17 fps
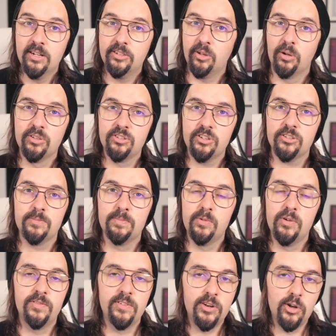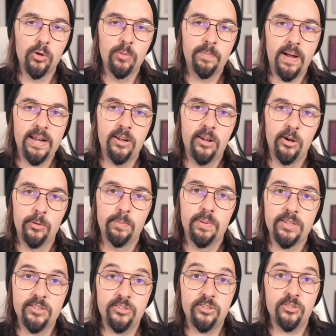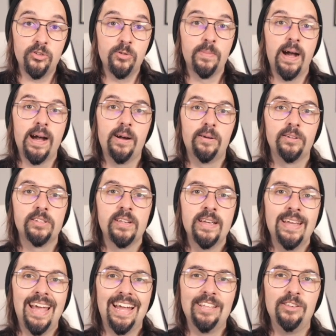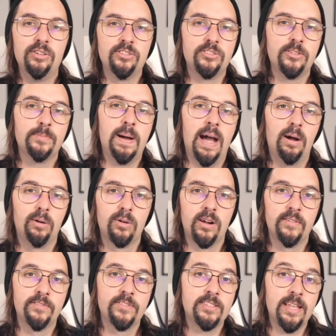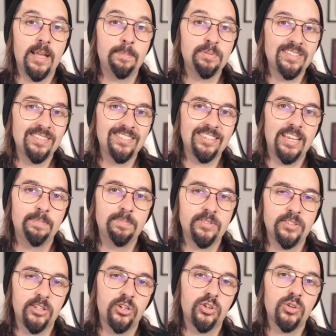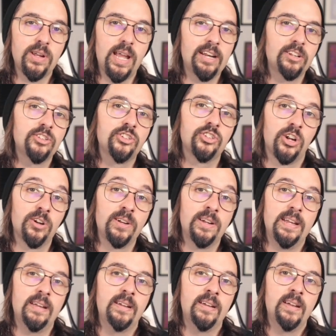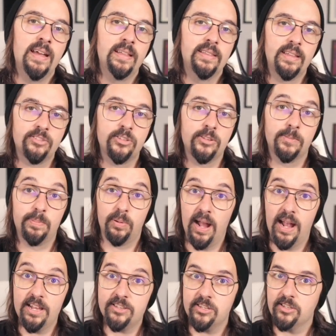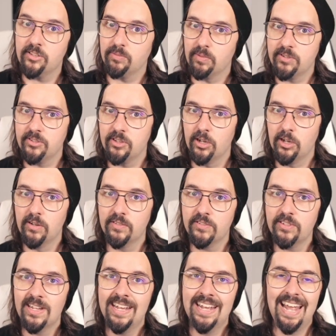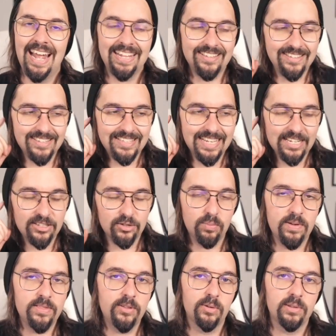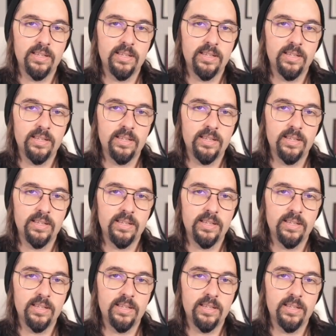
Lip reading: don't just move note by note, but zoom out and use the power of steps and skips to create a journey that surprises, resolves, and sticks with your